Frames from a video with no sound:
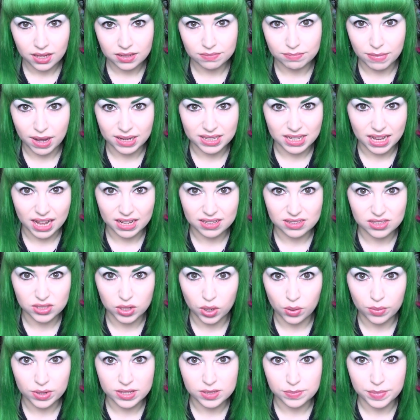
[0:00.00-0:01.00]
My dad's
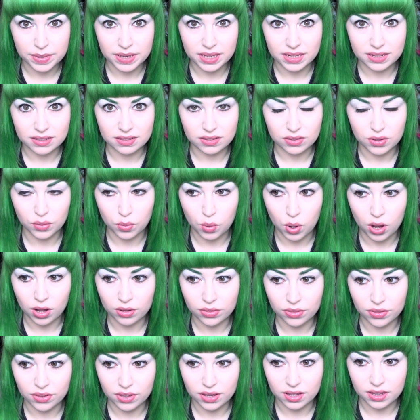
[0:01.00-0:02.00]
always been the
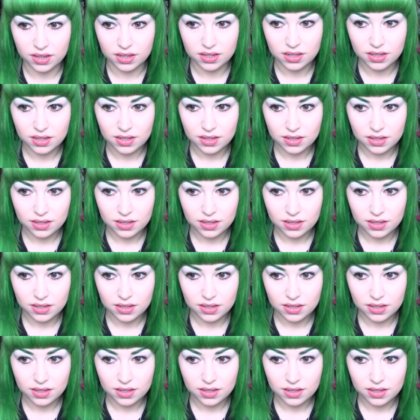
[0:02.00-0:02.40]
one that